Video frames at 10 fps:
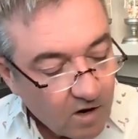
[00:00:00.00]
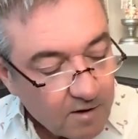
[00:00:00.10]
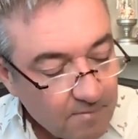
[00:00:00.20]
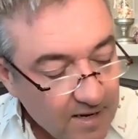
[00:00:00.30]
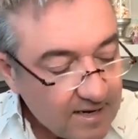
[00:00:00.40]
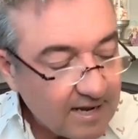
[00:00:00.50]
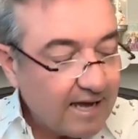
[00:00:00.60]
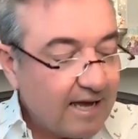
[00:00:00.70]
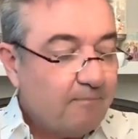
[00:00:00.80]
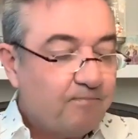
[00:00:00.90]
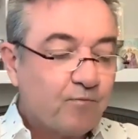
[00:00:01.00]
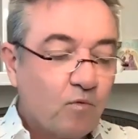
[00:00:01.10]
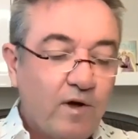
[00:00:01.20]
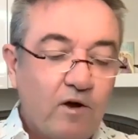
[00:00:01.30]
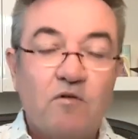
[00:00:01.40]
On Monday,
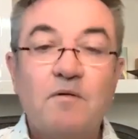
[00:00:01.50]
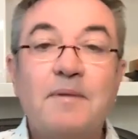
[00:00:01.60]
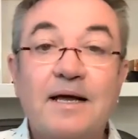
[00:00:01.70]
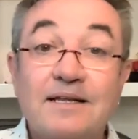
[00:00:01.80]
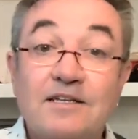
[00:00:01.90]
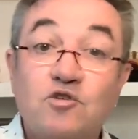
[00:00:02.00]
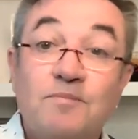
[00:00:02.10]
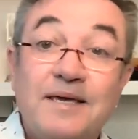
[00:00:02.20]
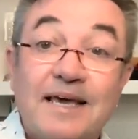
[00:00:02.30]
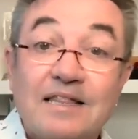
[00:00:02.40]
we are reminded to be